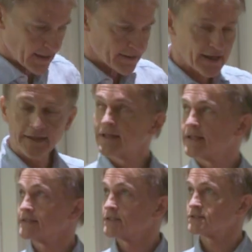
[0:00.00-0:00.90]
And then
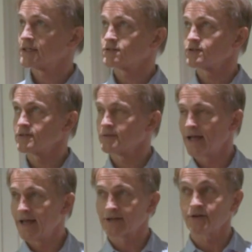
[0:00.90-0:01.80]
this is just to